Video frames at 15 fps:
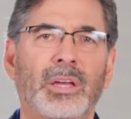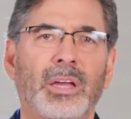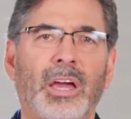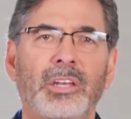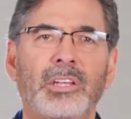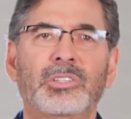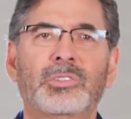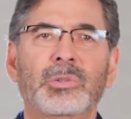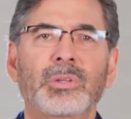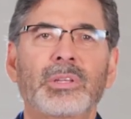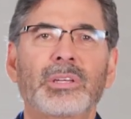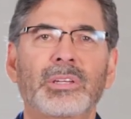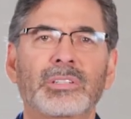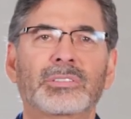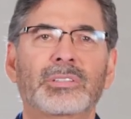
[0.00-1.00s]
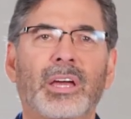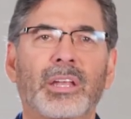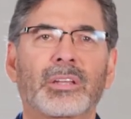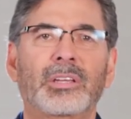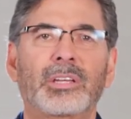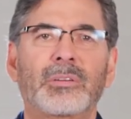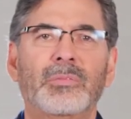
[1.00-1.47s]
And he truly is
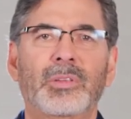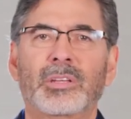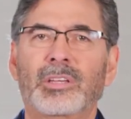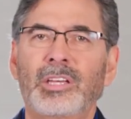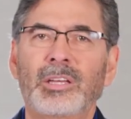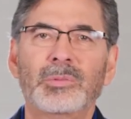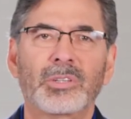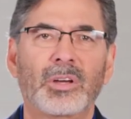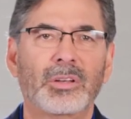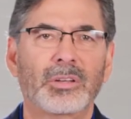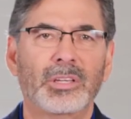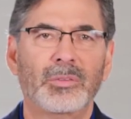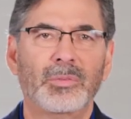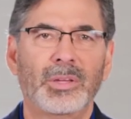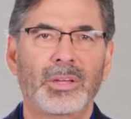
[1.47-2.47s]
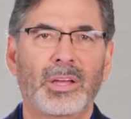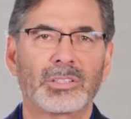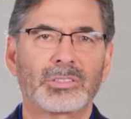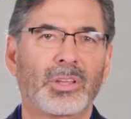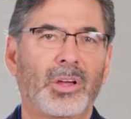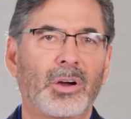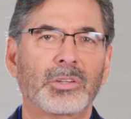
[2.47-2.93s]
that gift that keeps on giving
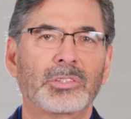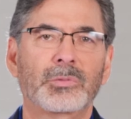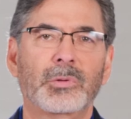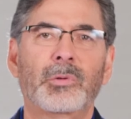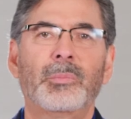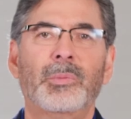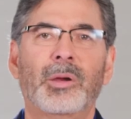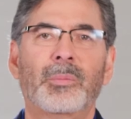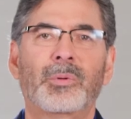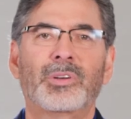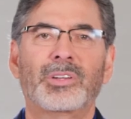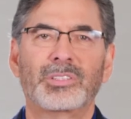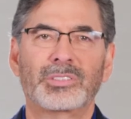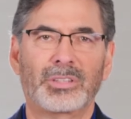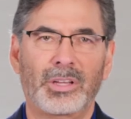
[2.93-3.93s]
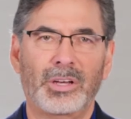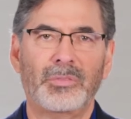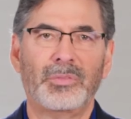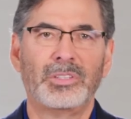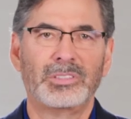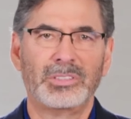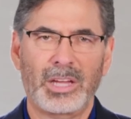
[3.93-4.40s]
as long as we remember his love
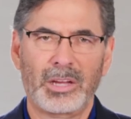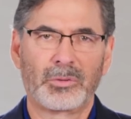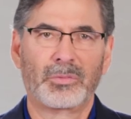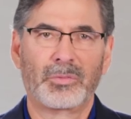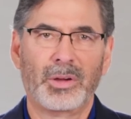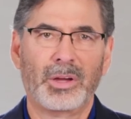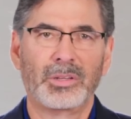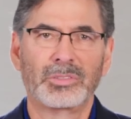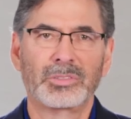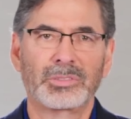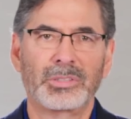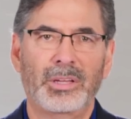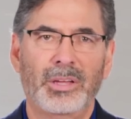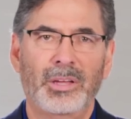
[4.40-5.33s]
and sacrifice.